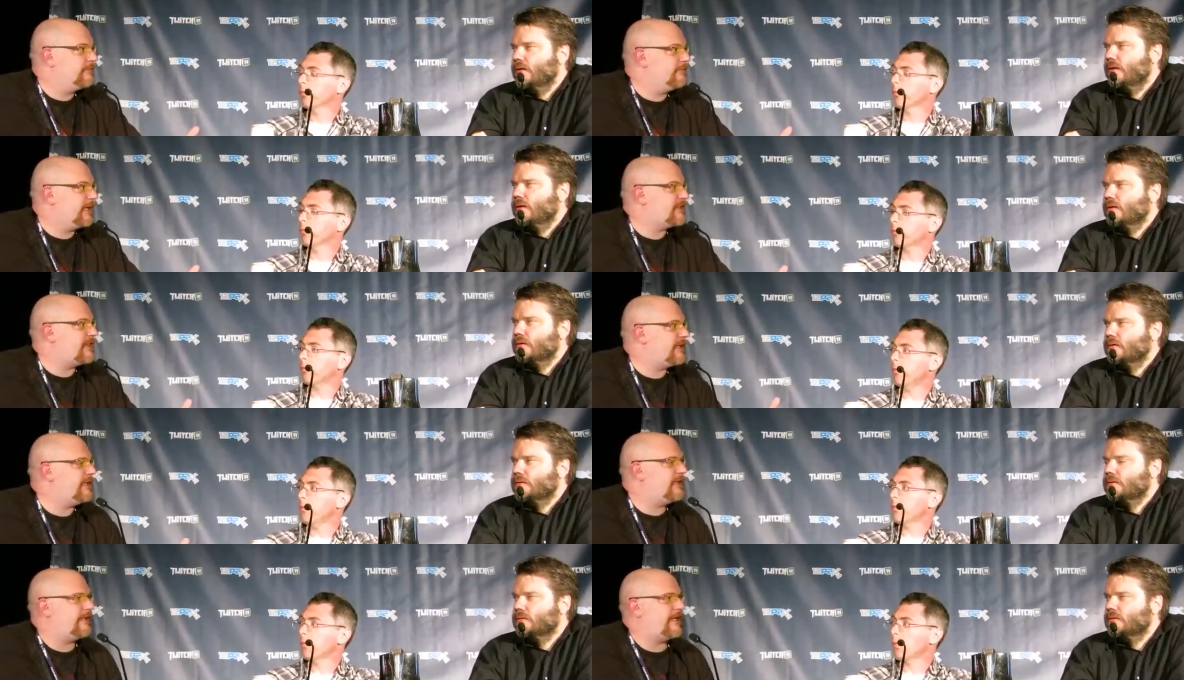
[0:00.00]
Speaker 1: Because I think at the
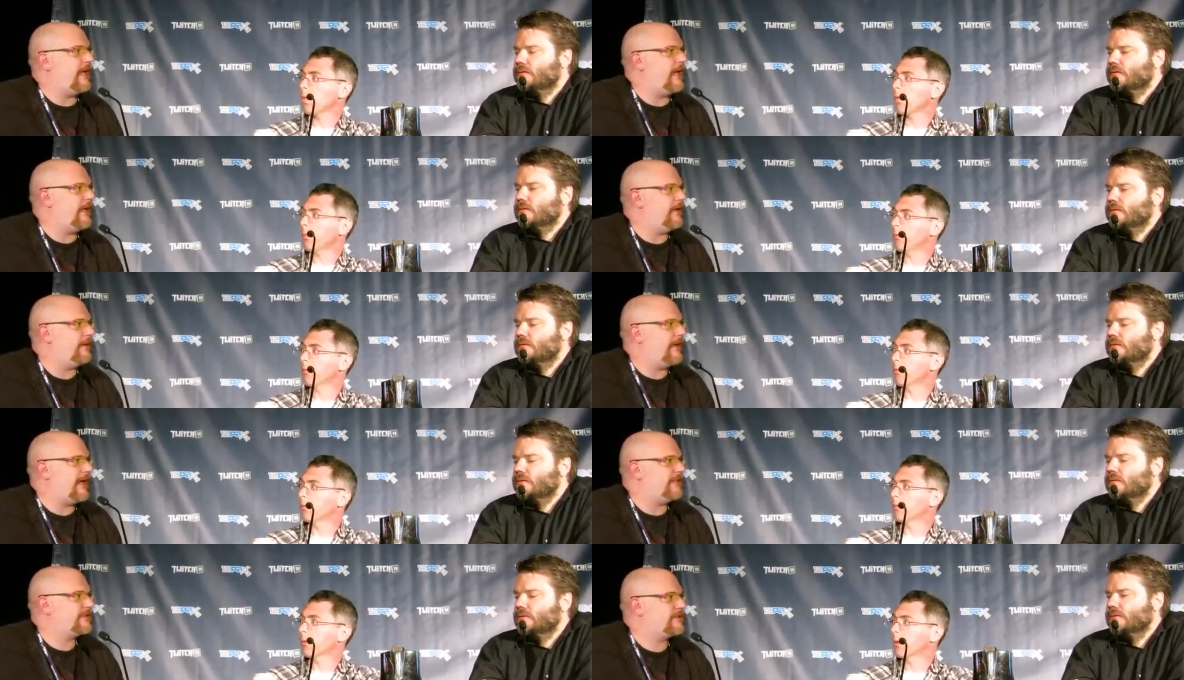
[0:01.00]
end of the day,
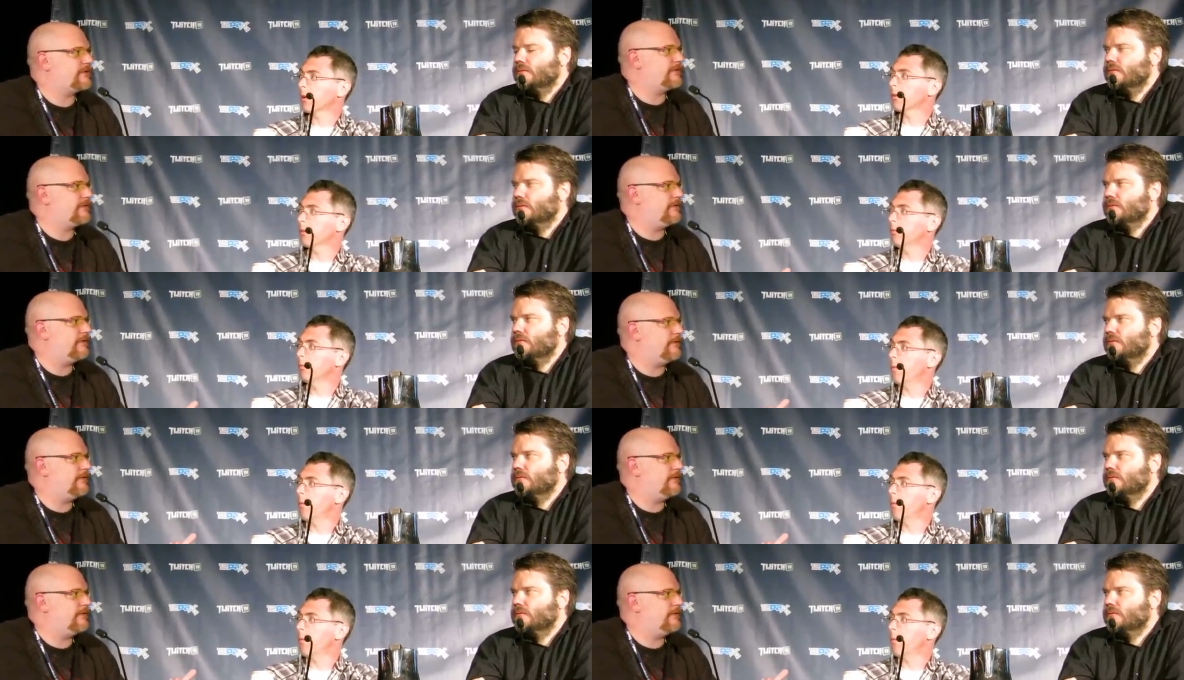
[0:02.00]
that's